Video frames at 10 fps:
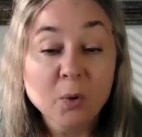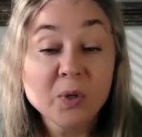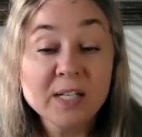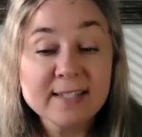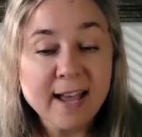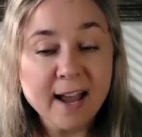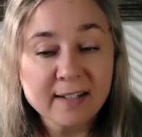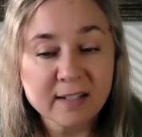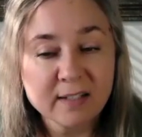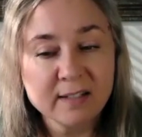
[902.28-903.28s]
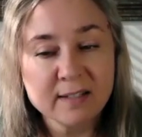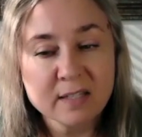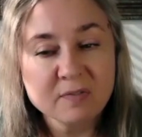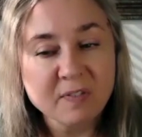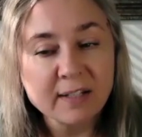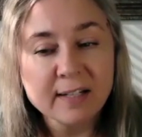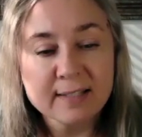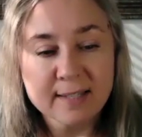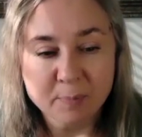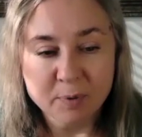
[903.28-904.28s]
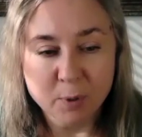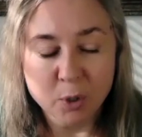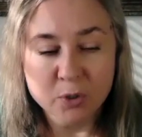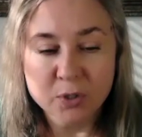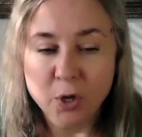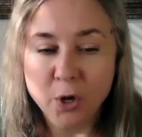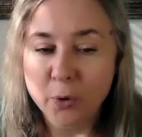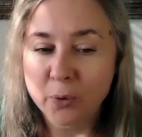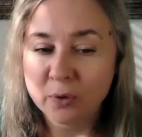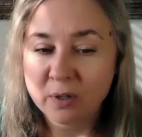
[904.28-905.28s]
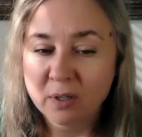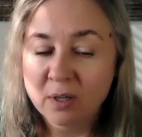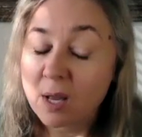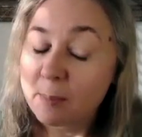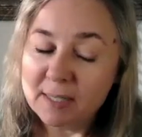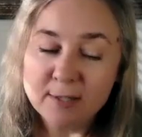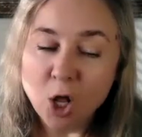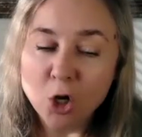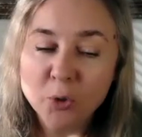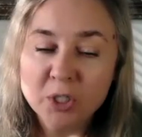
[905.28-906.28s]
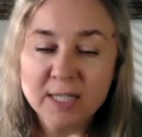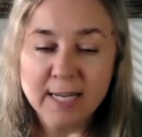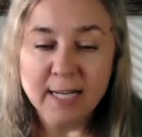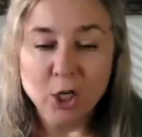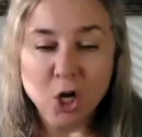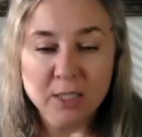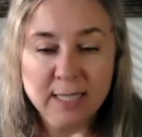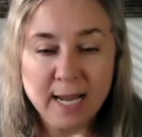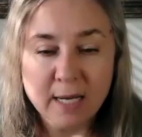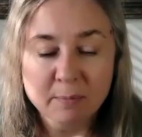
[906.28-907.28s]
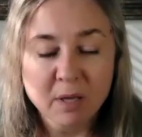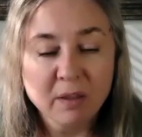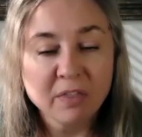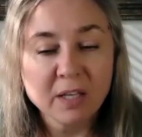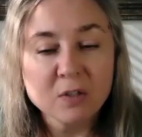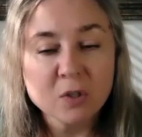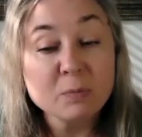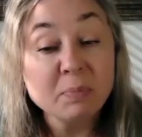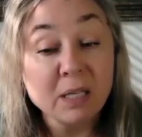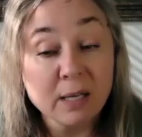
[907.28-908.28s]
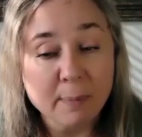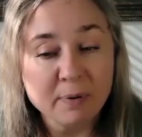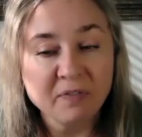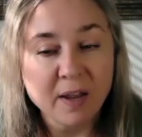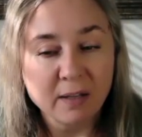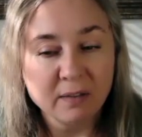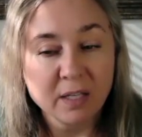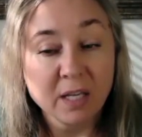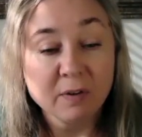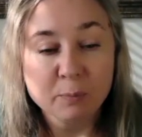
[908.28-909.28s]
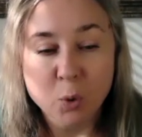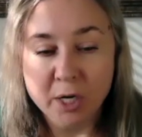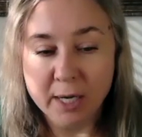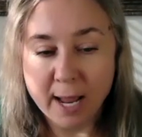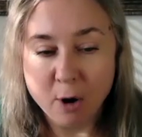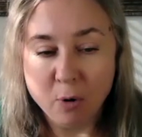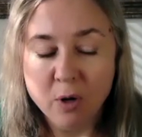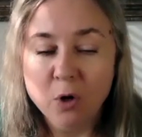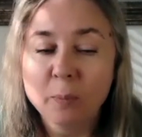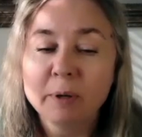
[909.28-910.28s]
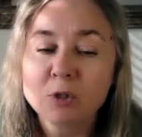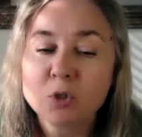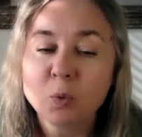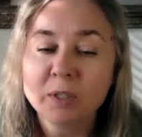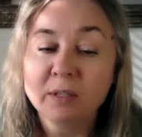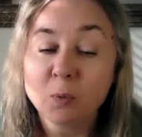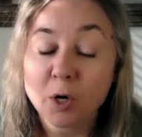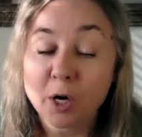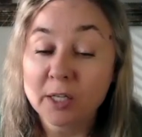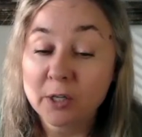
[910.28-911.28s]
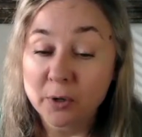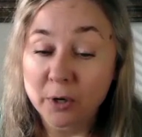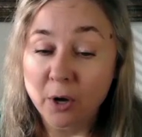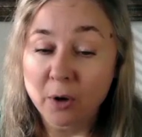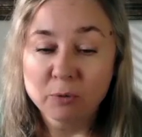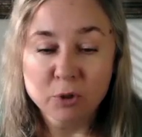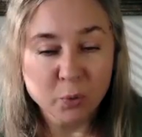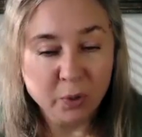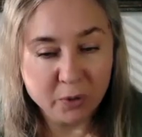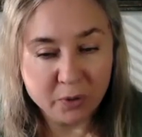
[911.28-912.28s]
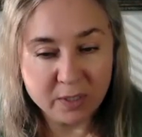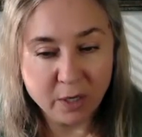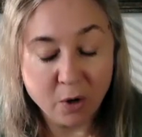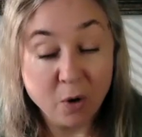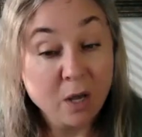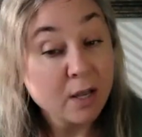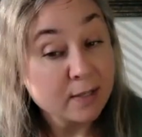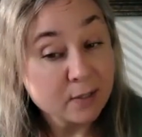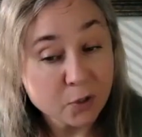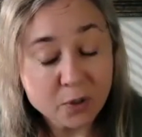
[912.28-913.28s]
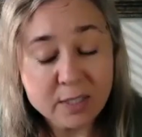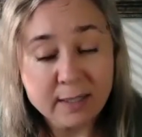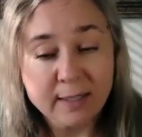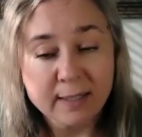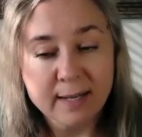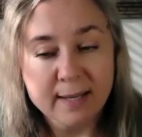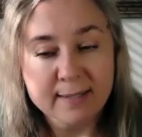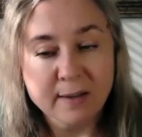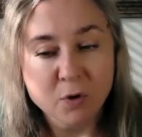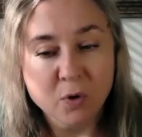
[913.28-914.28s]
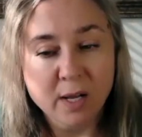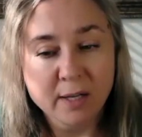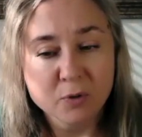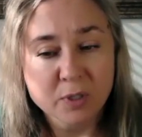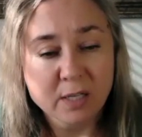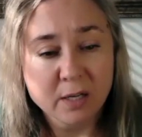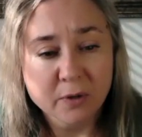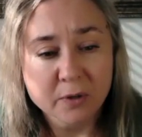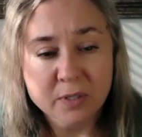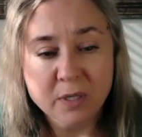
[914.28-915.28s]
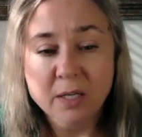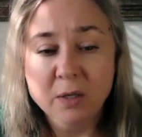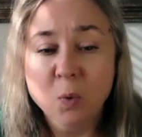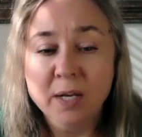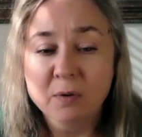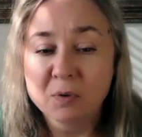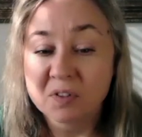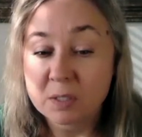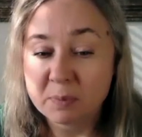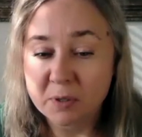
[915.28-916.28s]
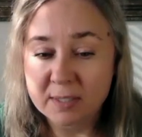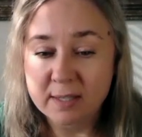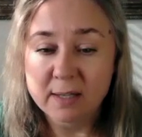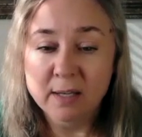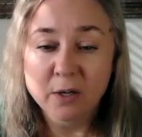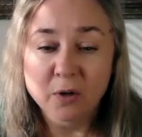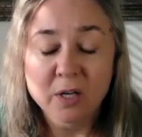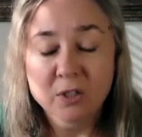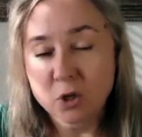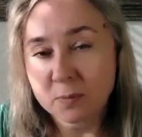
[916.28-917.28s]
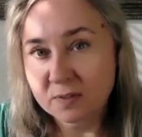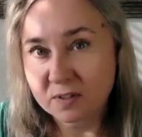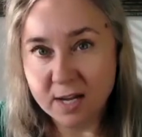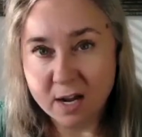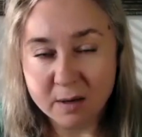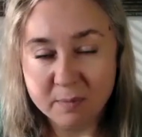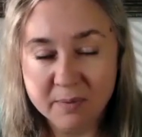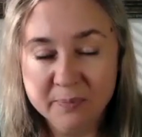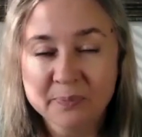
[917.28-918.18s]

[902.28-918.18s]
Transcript: We decided that this is fun and acceptable. So, but it's not going to take a long time. Things are speeding up, if anything, even more now compared to what they were a year ago, 2 years ago, certainly the last several hundred years in the way that we've experienced it here in terms of time.